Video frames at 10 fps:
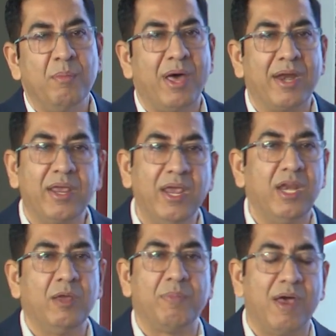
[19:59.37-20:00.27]

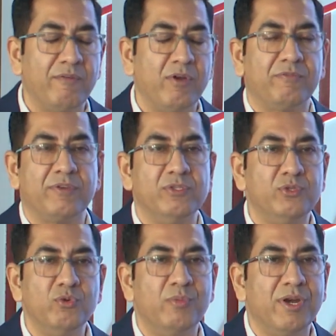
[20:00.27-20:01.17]
Bargaining power of
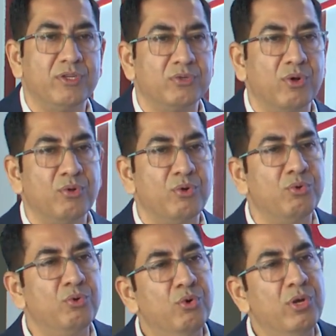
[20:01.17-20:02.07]
consumer is going to
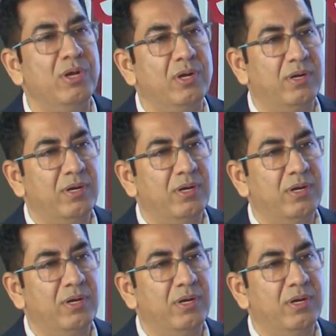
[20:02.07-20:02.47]
rule